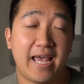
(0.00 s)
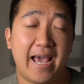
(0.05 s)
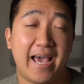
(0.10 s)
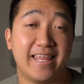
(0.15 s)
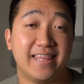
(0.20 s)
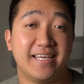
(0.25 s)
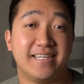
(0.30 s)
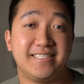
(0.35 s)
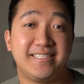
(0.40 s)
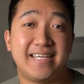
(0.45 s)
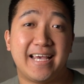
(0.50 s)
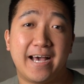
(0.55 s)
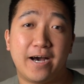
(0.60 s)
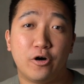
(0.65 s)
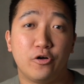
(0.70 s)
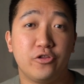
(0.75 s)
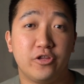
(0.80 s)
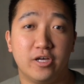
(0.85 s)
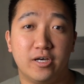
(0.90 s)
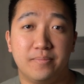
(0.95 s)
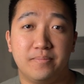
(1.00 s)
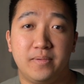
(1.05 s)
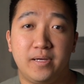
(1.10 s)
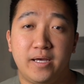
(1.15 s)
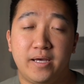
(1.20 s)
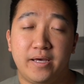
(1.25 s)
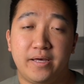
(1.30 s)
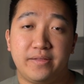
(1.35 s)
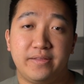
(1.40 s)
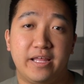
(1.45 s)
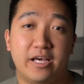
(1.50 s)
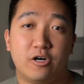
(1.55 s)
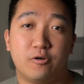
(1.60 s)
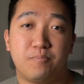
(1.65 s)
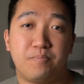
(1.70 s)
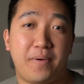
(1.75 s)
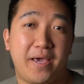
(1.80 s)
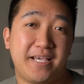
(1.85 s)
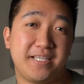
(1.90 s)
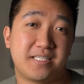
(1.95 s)
and then tell them, they'll
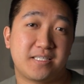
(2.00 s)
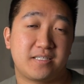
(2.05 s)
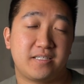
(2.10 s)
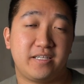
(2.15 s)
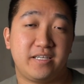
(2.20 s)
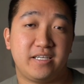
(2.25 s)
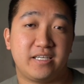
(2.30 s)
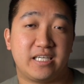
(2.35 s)
basically